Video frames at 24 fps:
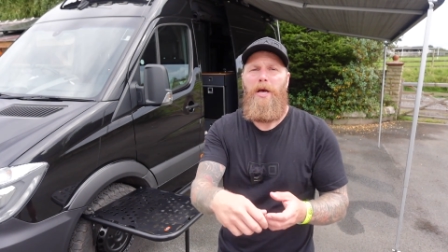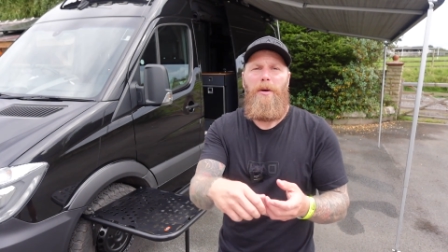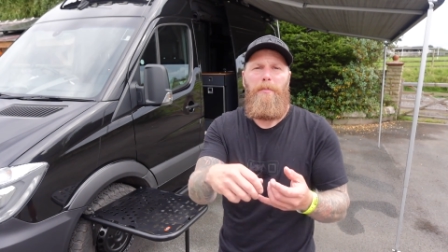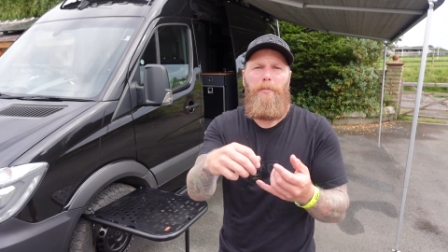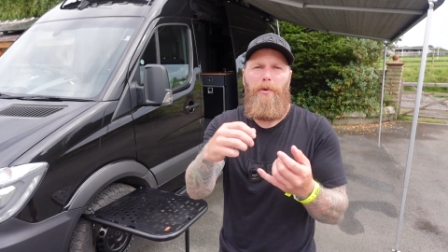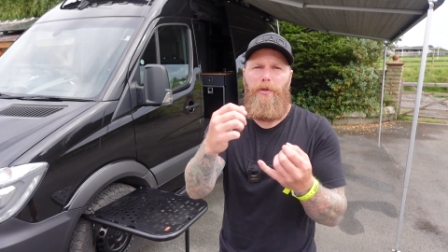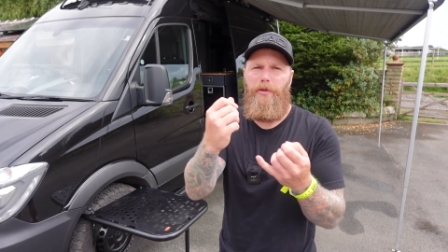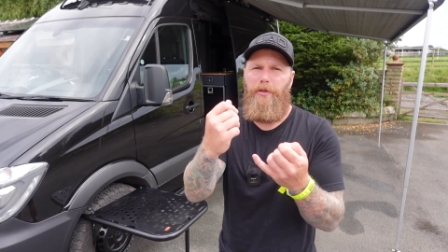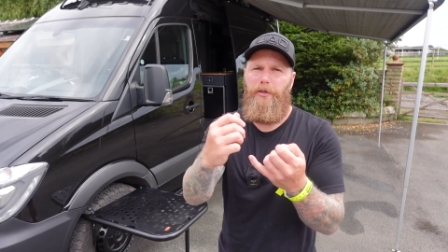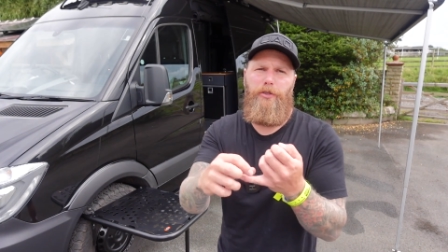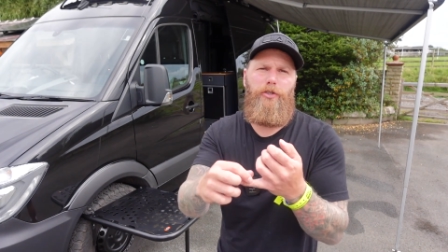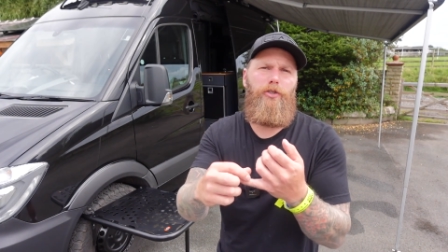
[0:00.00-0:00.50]

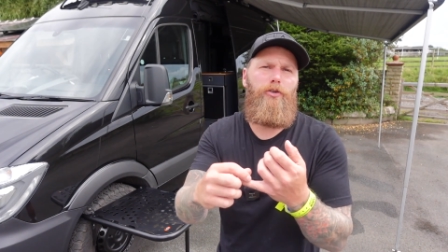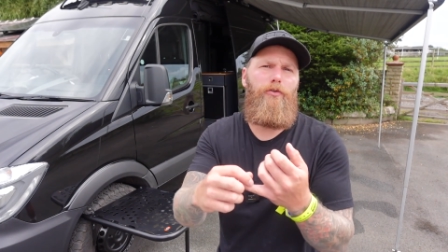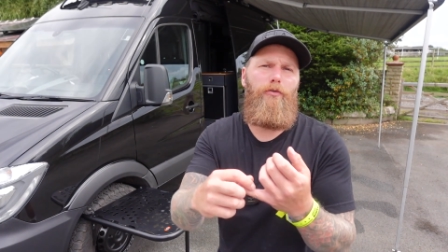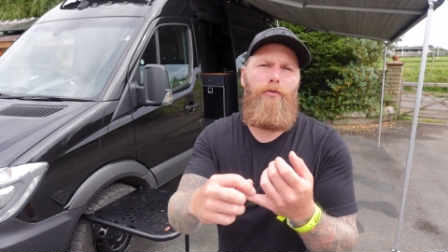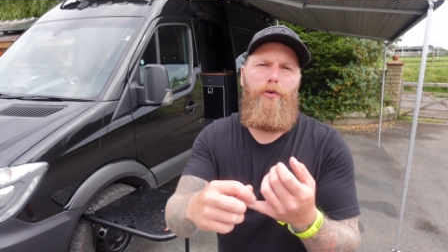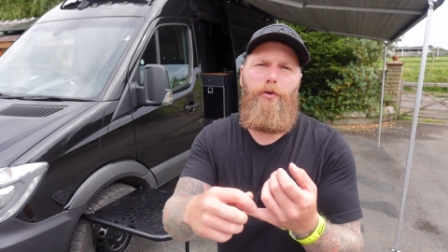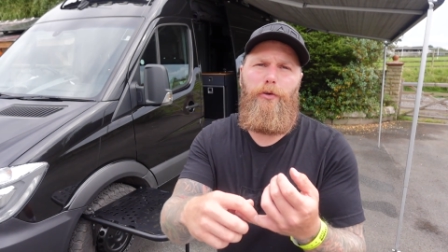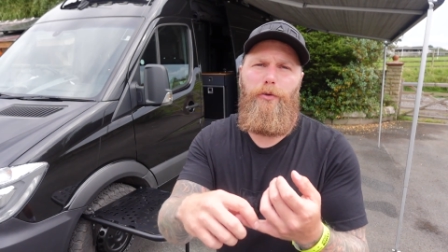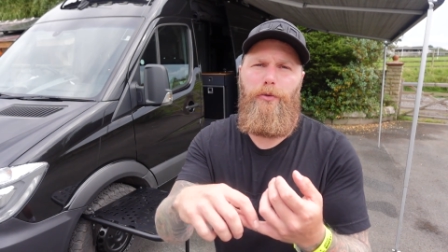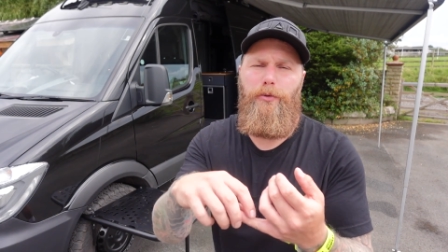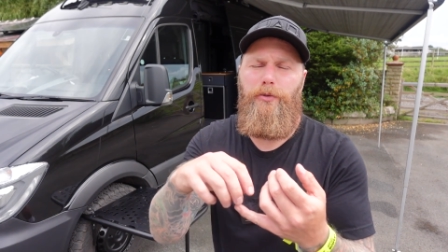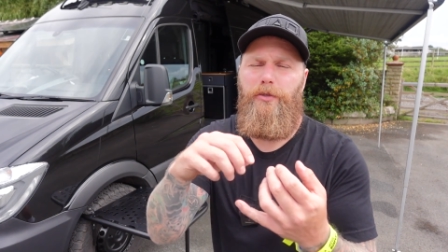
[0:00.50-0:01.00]
but the
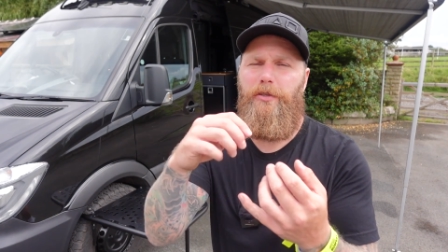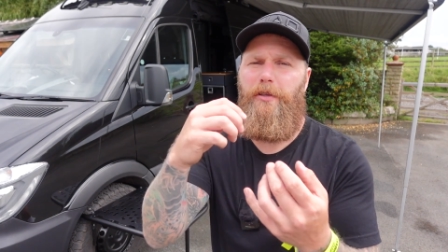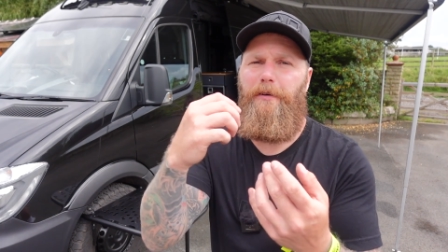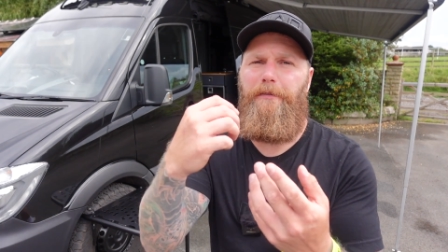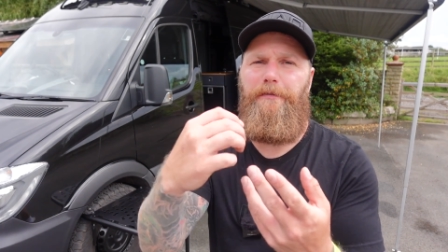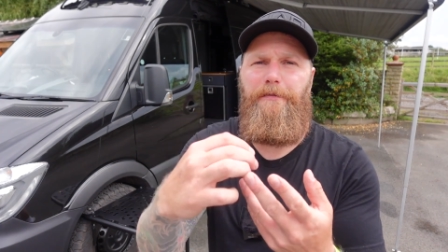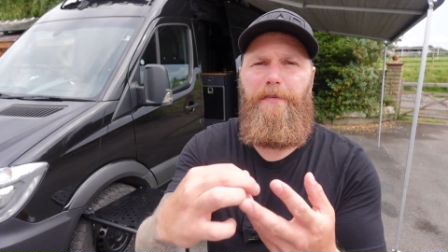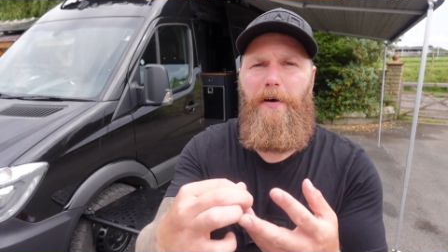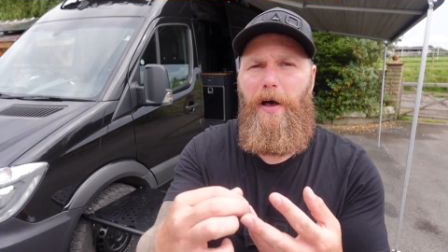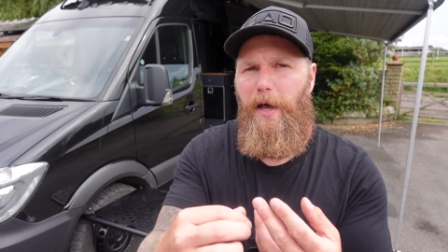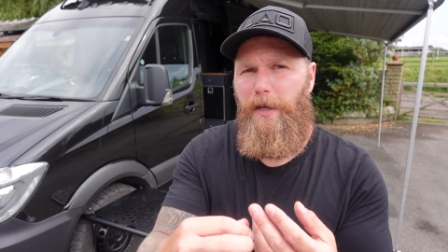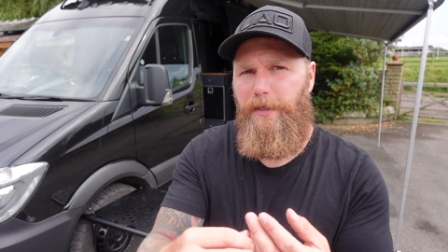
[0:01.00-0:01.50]
screws, the
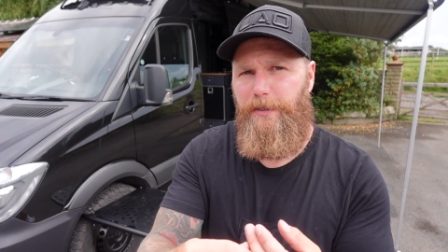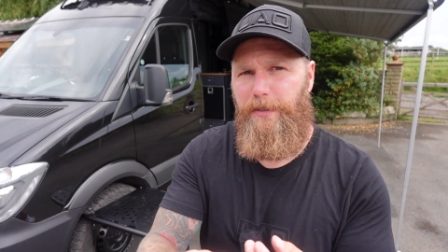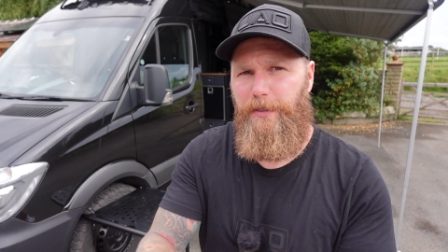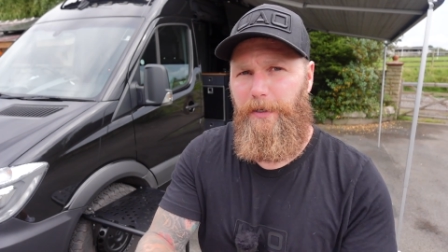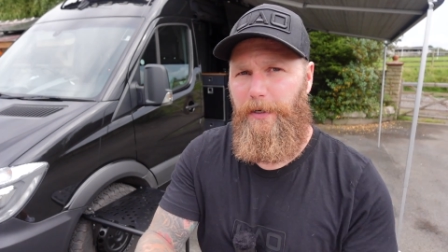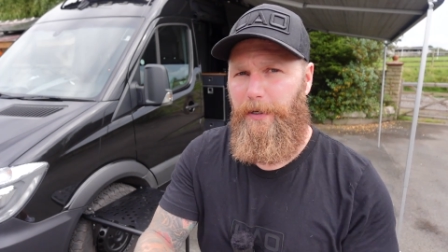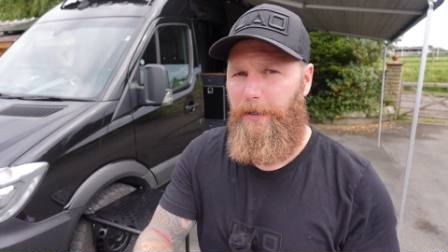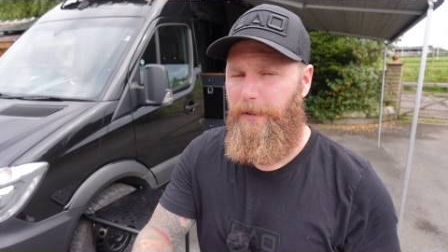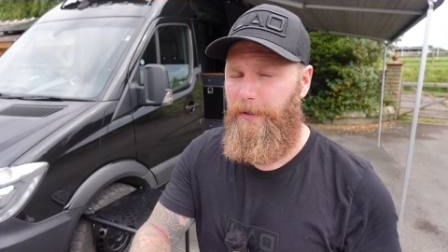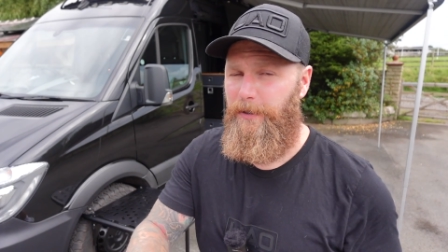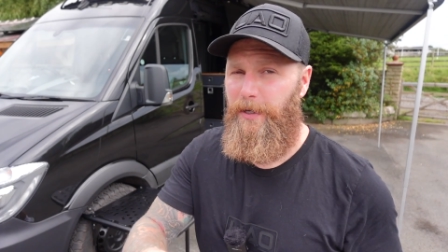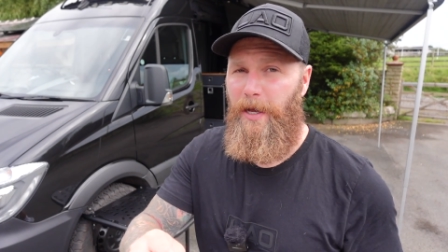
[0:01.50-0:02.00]

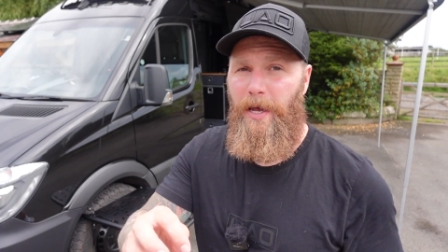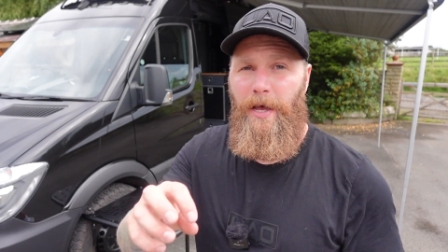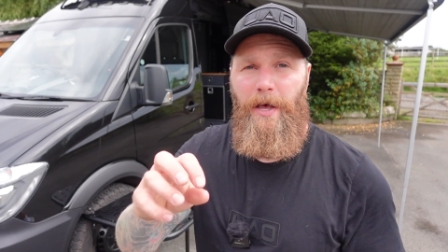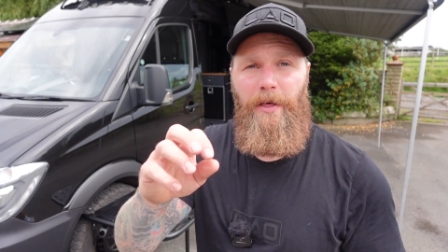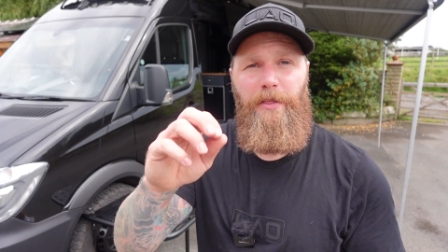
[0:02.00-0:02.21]
fasteners,